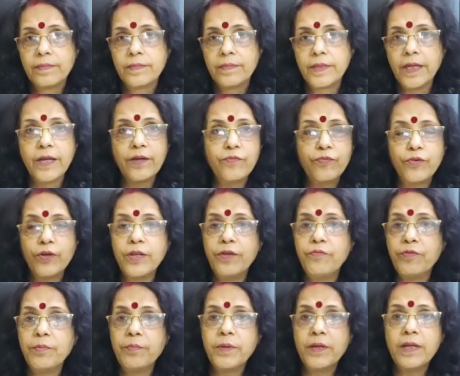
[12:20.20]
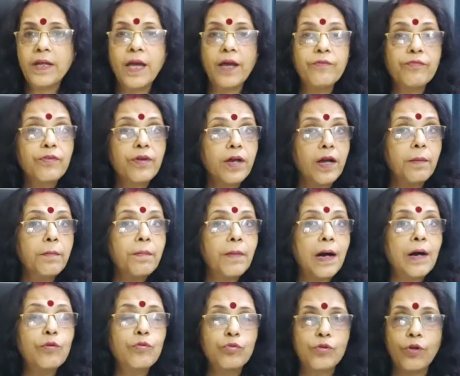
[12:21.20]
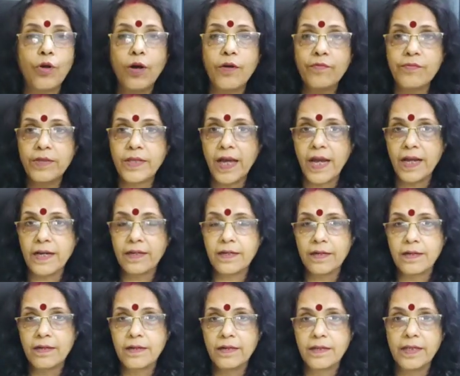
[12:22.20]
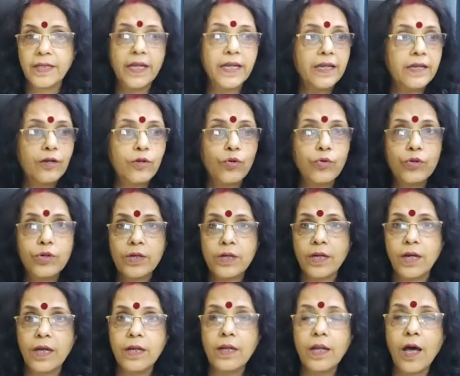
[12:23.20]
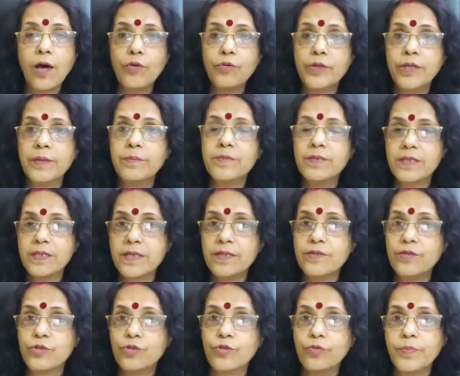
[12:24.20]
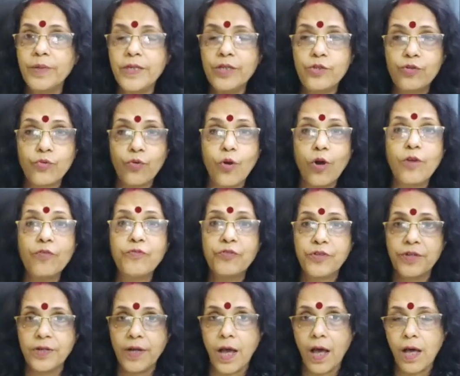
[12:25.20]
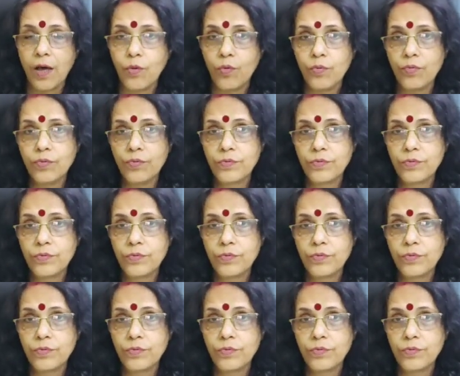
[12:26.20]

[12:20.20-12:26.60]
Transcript: Thankfully, women have come out of that. They don't allow themselves to be dwarfed now.